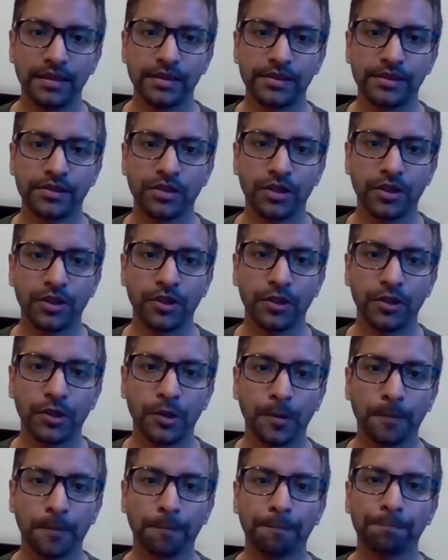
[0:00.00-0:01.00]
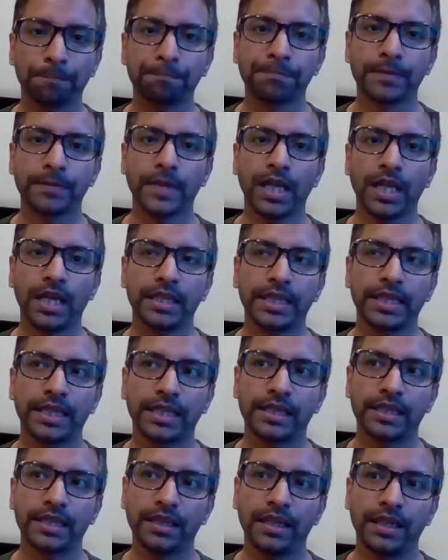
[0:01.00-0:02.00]
So I
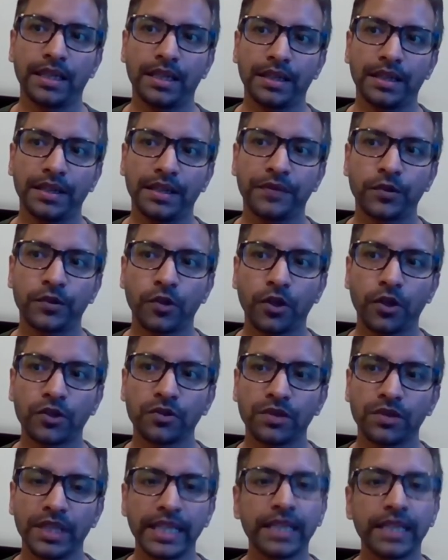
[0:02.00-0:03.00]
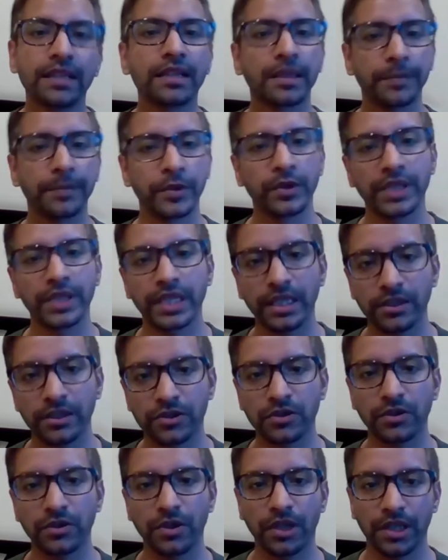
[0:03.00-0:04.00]
think if you talk to the legal community and
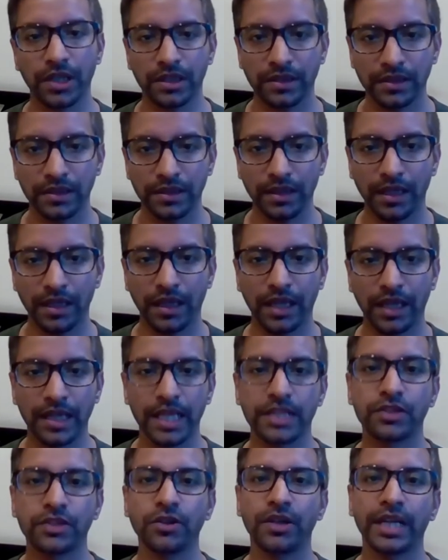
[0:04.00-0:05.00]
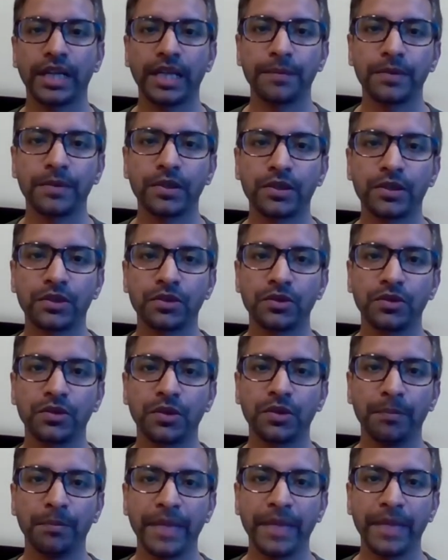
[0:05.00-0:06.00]
so on, unless you are able
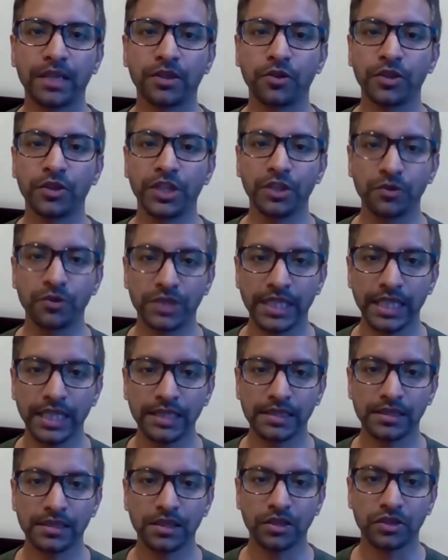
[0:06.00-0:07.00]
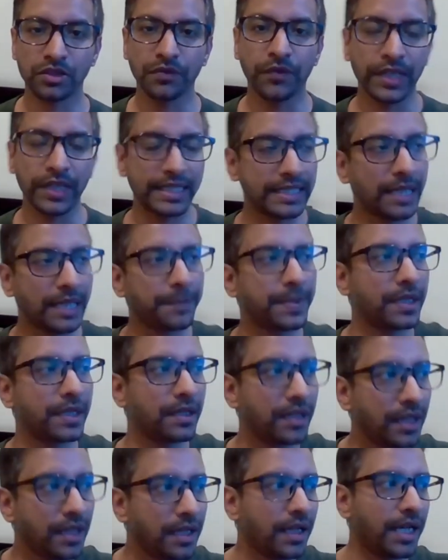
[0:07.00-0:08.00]
to make a good use case. So for example,
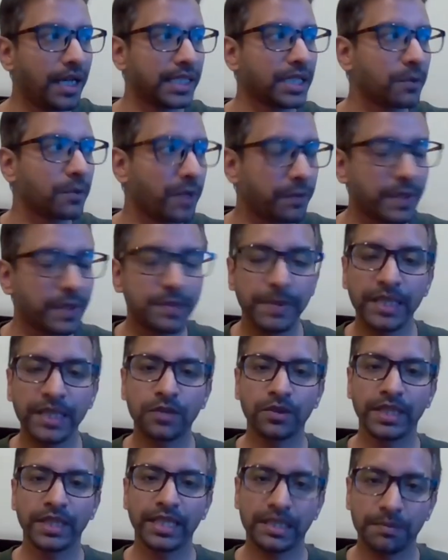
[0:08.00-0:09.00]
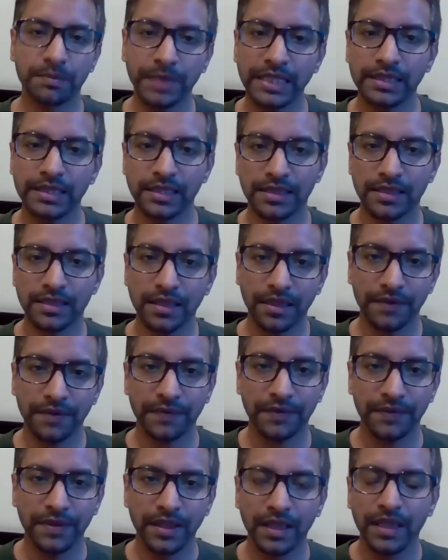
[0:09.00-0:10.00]
I think when we speak to DSPs and stuff,
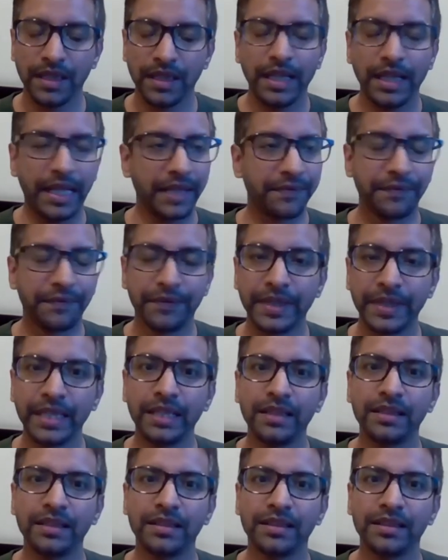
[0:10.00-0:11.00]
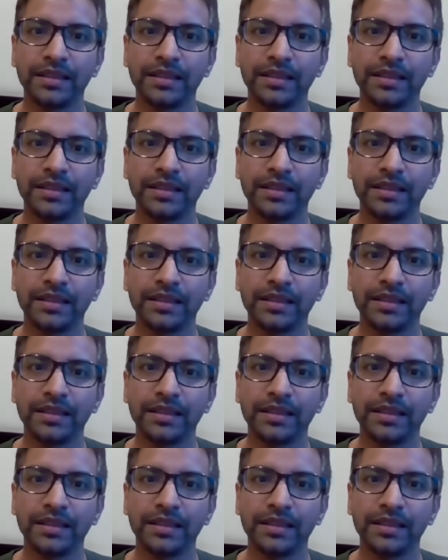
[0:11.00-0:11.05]
if we